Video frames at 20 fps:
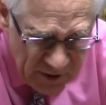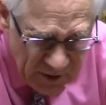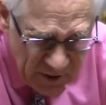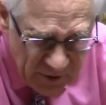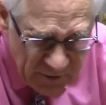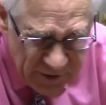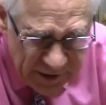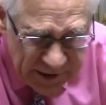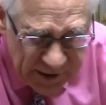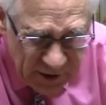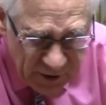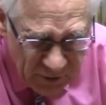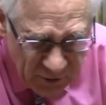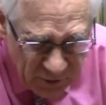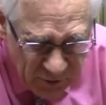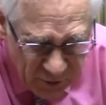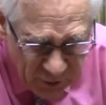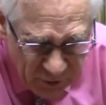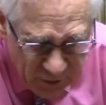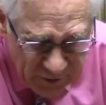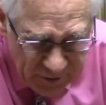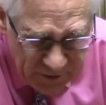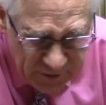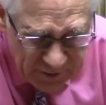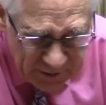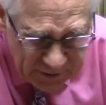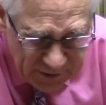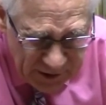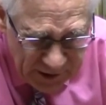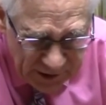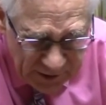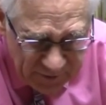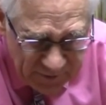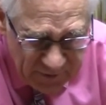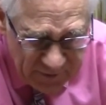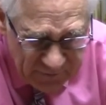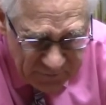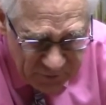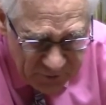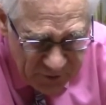Thank you, Lord, again
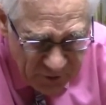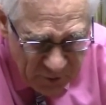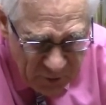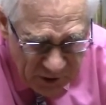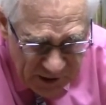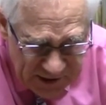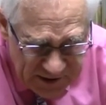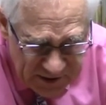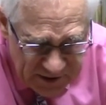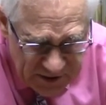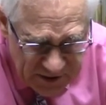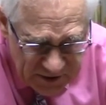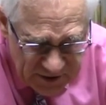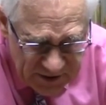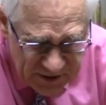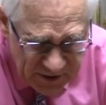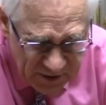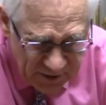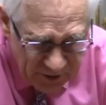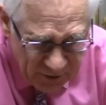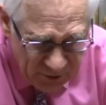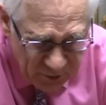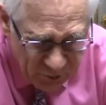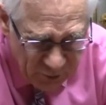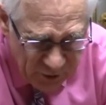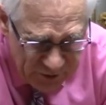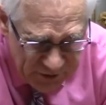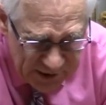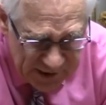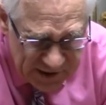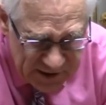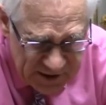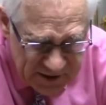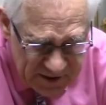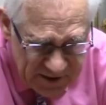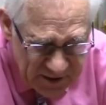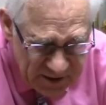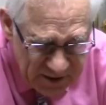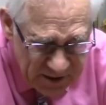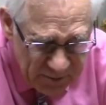for your presence with
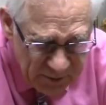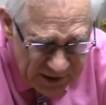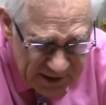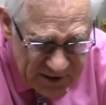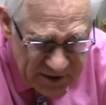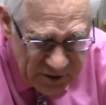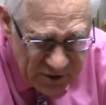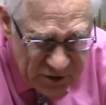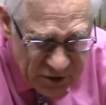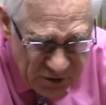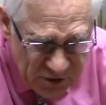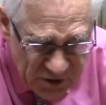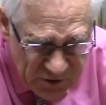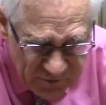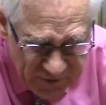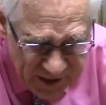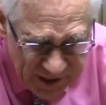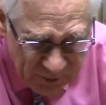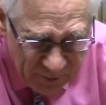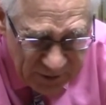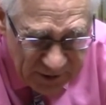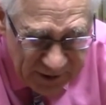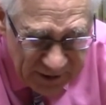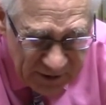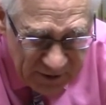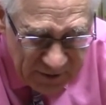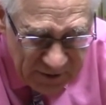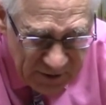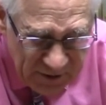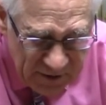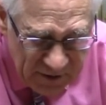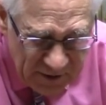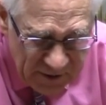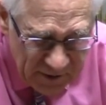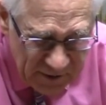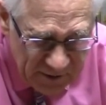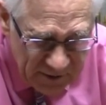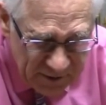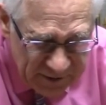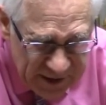us. Bless our church family.
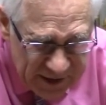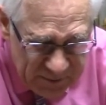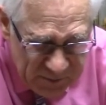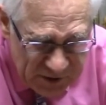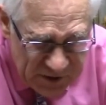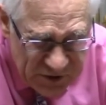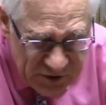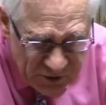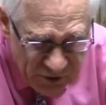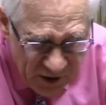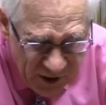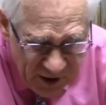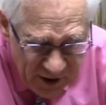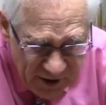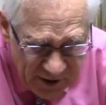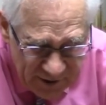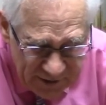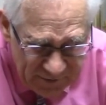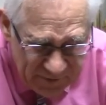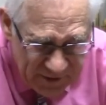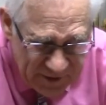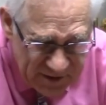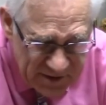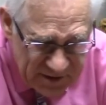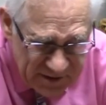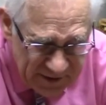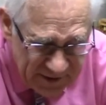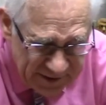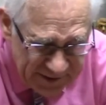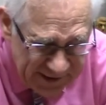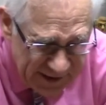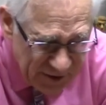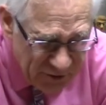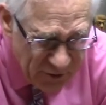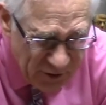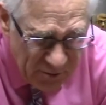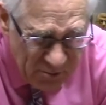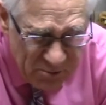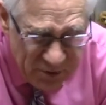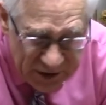Keep us strong in this
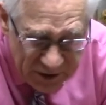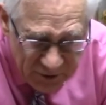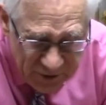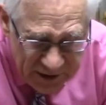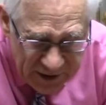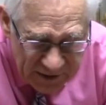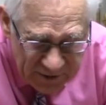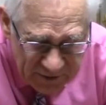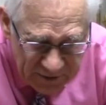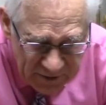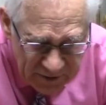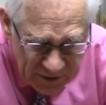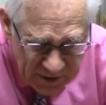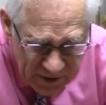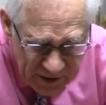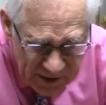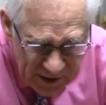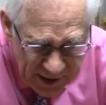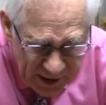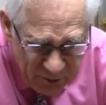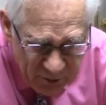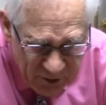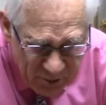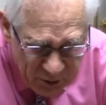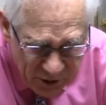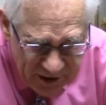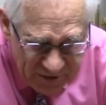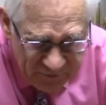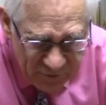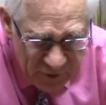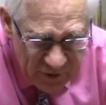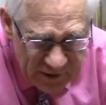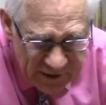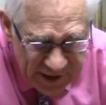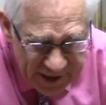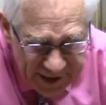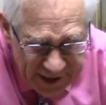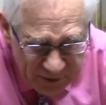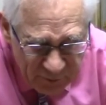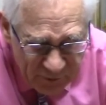interim period. And we pray for the
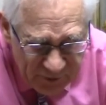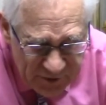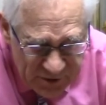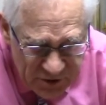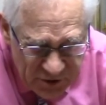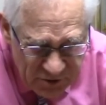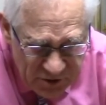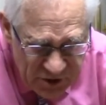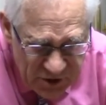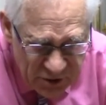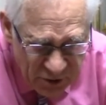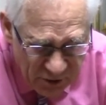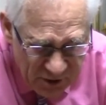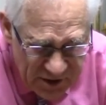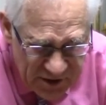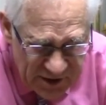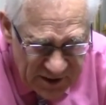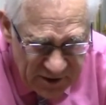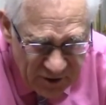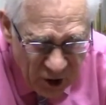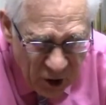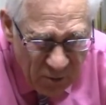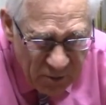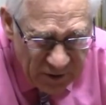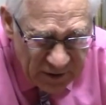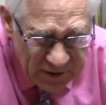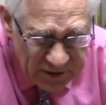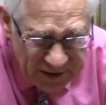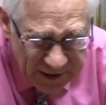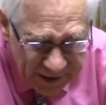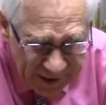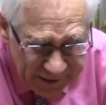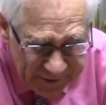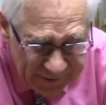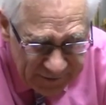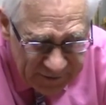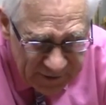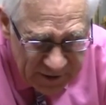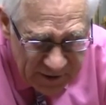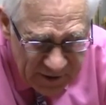day when the church doors can open
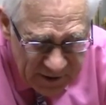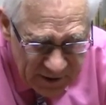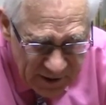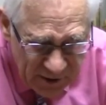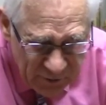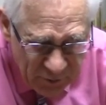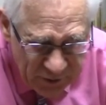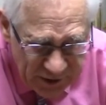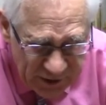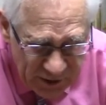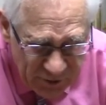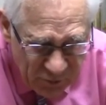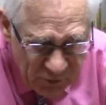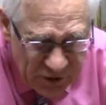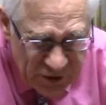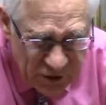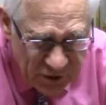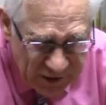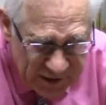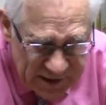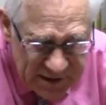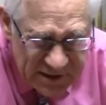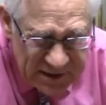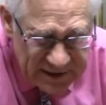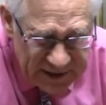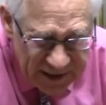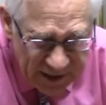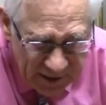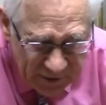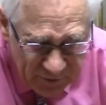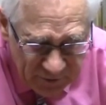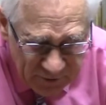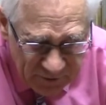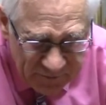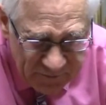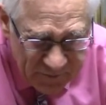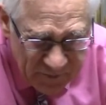again and we can rejoice together.